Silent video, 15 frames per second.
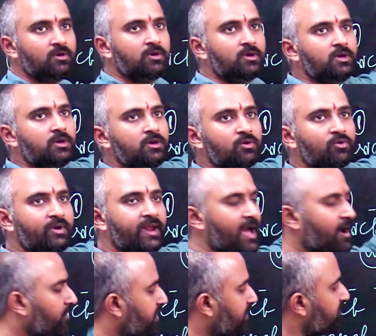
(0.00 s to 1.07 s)
you would have
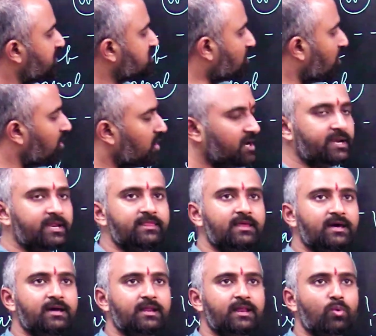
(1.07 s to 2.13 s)
never solved it in the
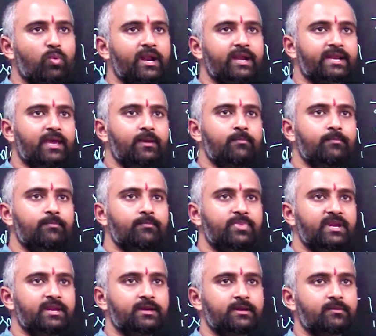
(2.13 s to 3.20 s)
required time
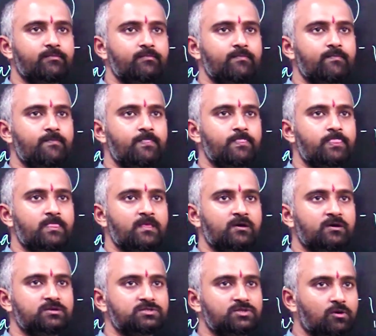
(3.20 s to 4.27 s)
period.
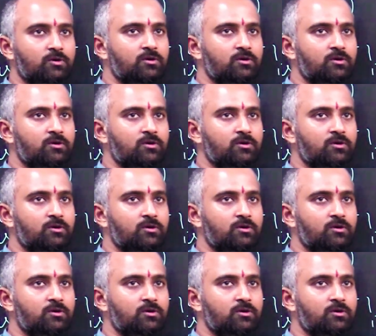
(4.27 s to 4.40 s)
So